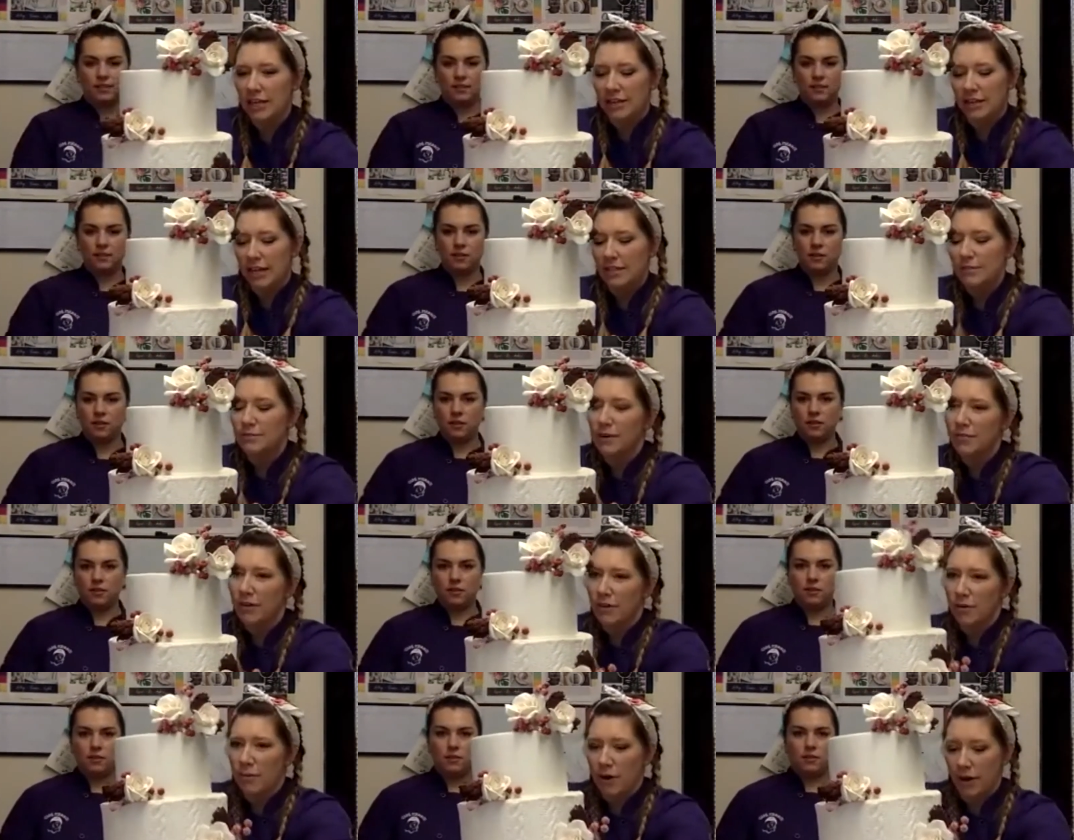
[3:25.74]
Speaker 1: D. That's my
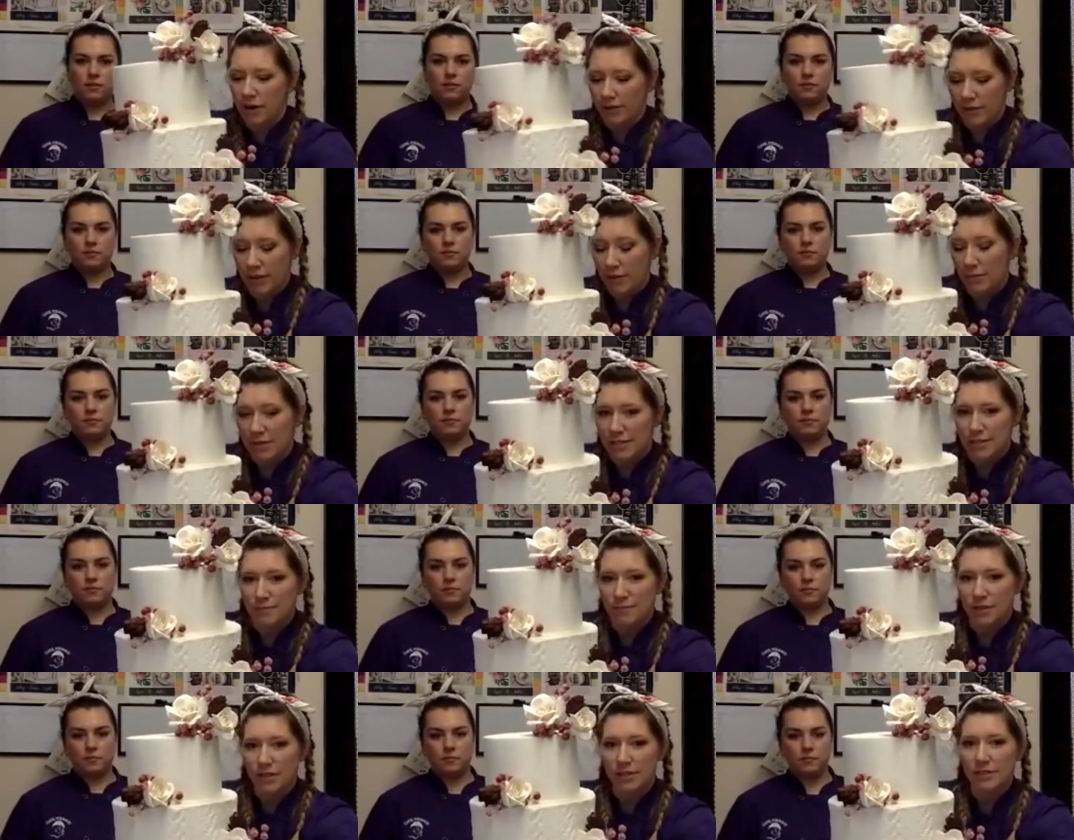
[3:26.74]
favorite part of it. I'm gonna
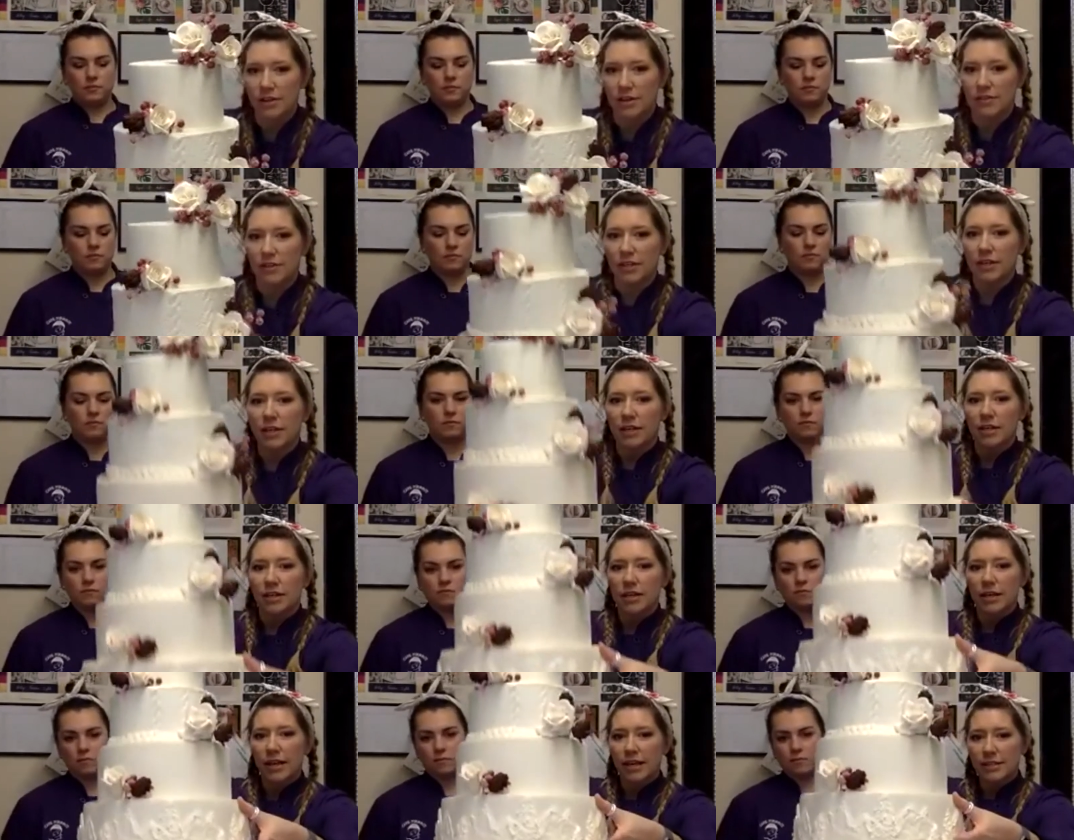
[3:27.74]
tilt this coffee.
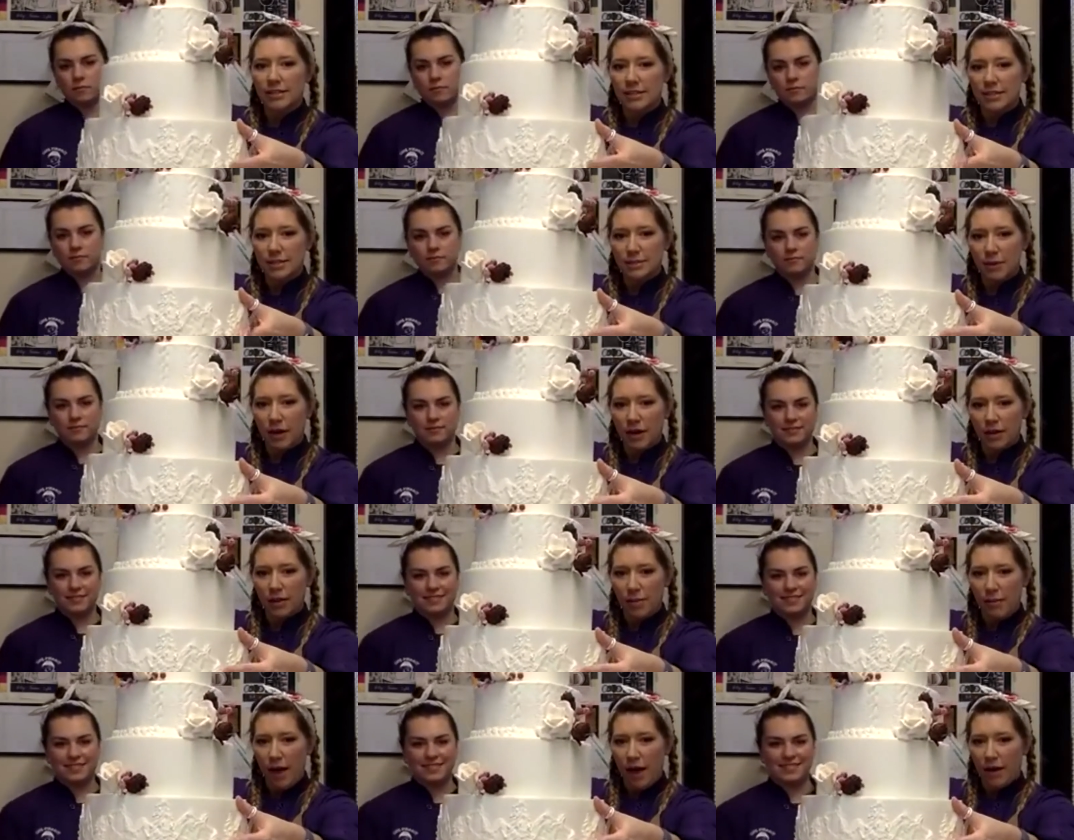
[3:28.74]
It's this part on the
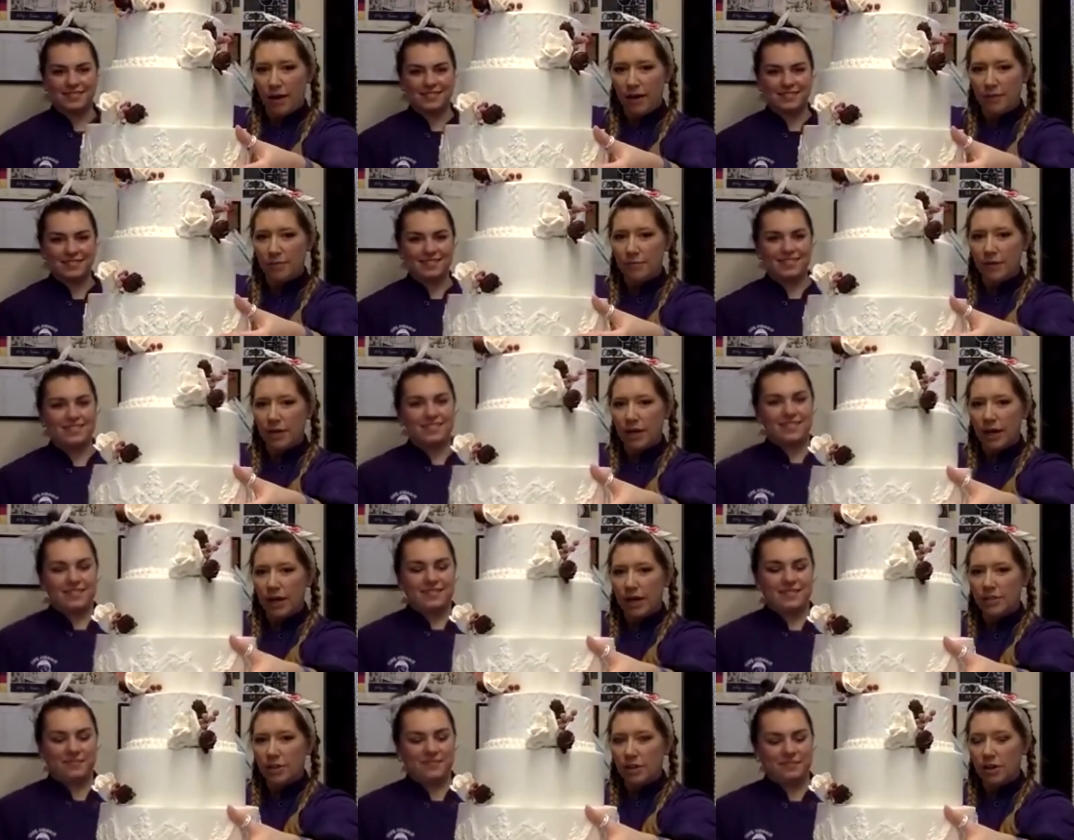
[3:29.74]
bottom. It's
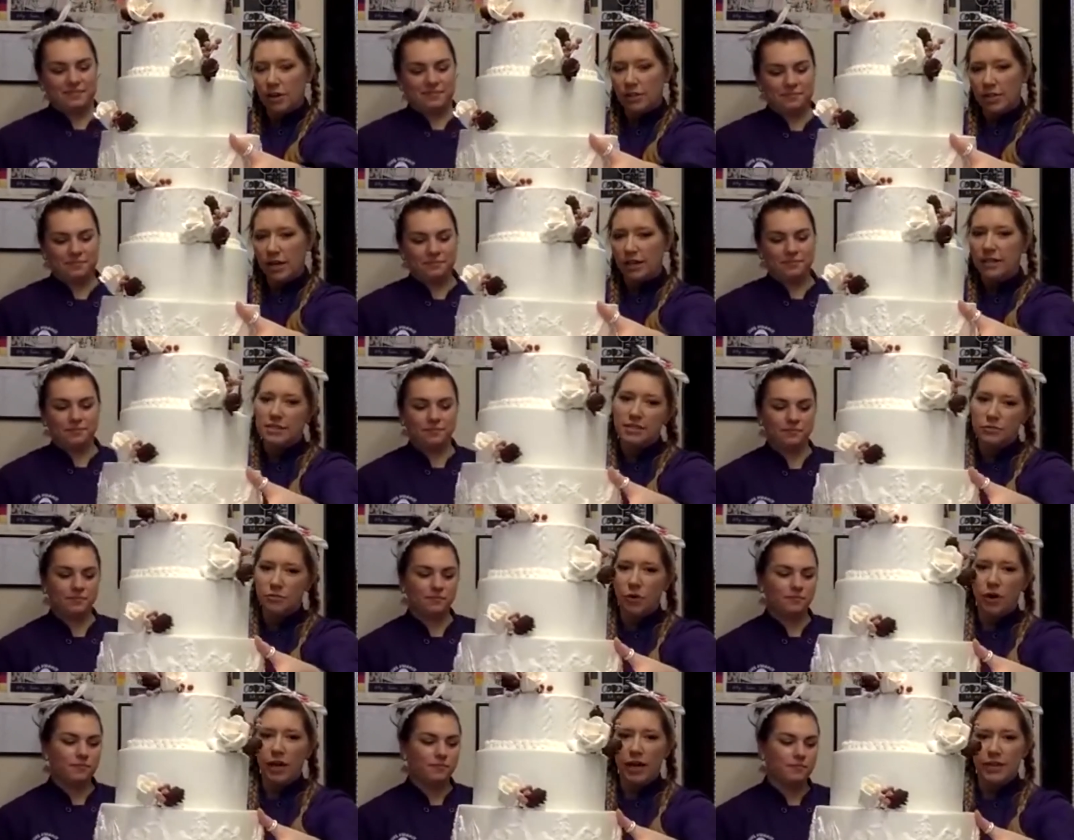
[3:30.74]
all done. This is royal
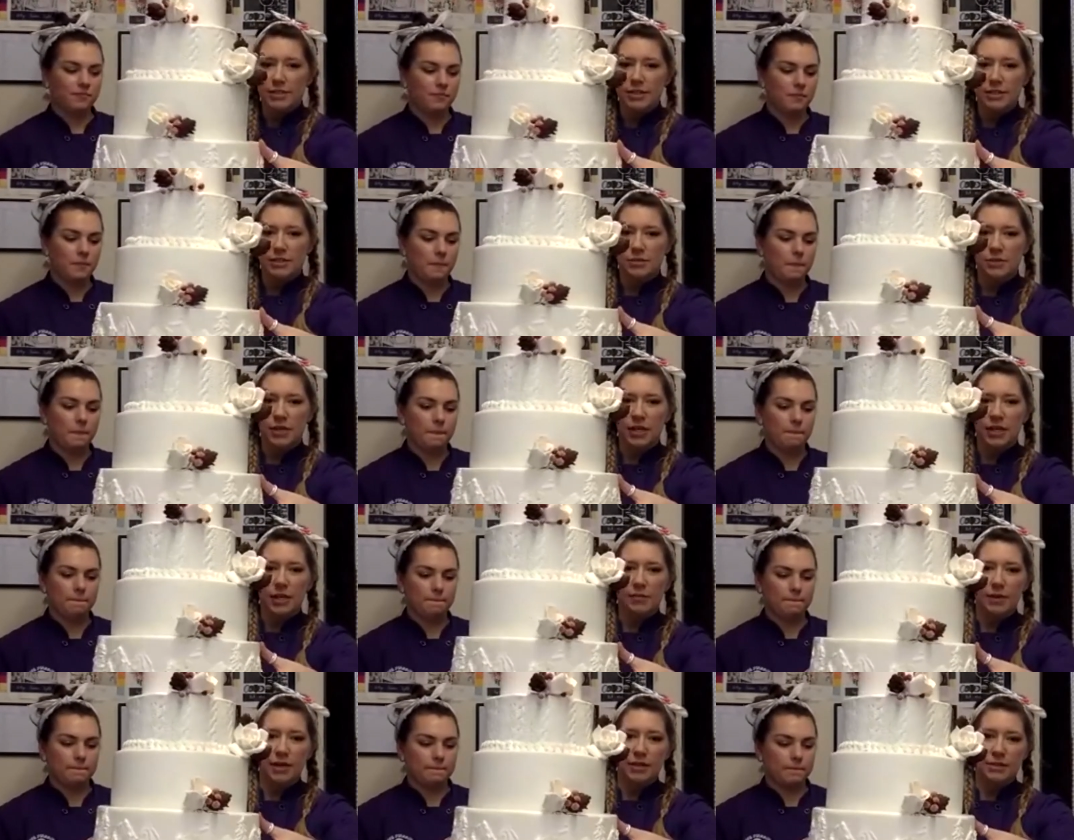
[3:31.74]
icing, so we can keep it
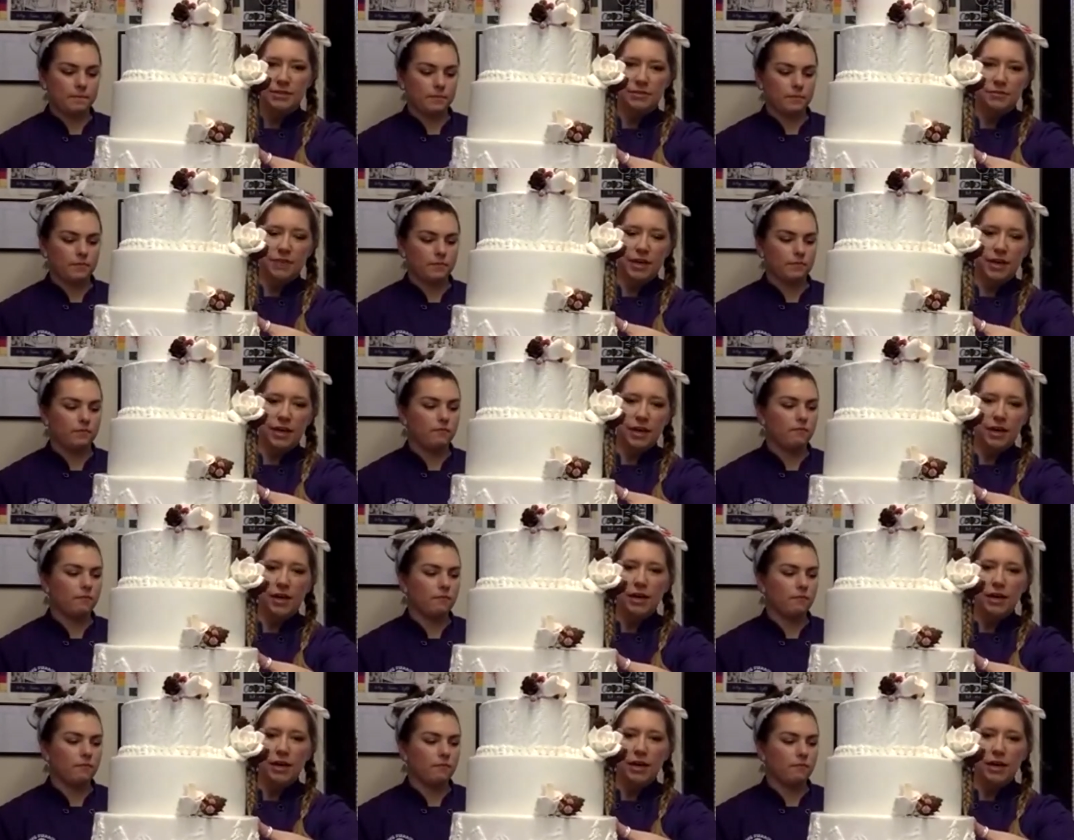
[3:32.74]
because it's a fake cake.